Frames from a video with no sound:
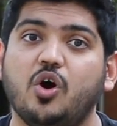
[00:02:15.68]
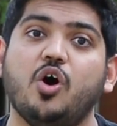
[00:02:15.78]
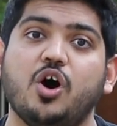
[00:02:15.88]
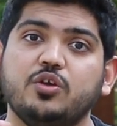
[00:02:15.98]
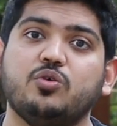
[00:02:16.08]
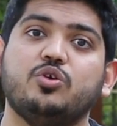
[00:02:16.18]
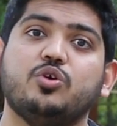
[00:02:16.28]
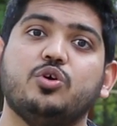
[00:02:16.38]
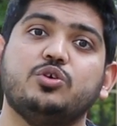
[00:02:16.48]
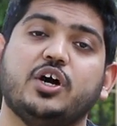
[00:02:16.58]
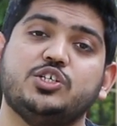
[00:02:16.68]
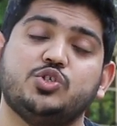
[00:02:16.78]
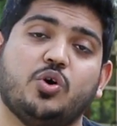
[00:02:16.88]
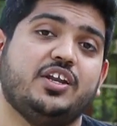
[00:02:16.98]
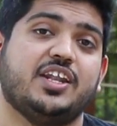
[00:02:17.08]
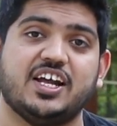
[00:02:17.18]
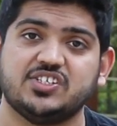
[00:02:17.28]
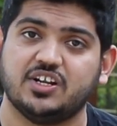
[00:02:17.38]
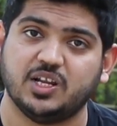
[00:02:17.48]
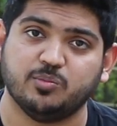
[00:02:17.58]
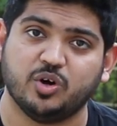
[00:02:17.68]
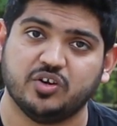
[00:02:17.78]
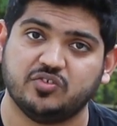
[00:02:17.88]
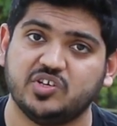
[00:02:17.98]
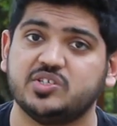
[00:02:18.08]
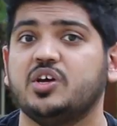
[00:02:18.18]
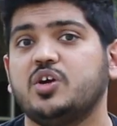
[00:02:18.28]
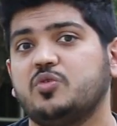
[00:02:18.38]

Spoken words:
Or you could go and join national laboratories,